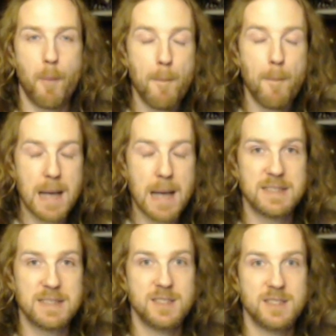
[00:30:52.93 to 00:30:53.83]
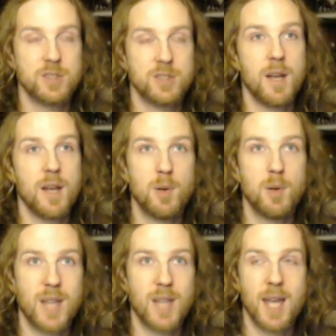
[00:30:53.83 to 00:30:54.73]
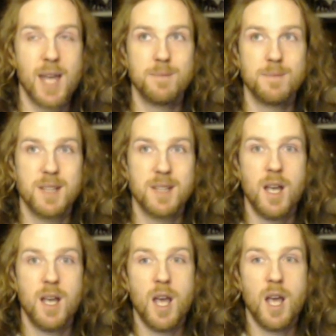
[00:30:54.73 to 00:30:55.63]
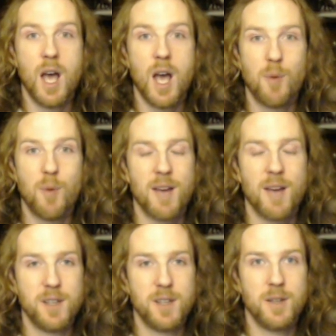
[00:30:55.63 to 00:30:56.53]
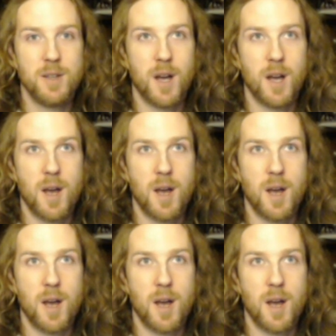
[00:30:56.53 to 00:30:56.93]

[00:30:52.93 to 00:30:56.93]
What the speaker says: massively social, like board games and what have you.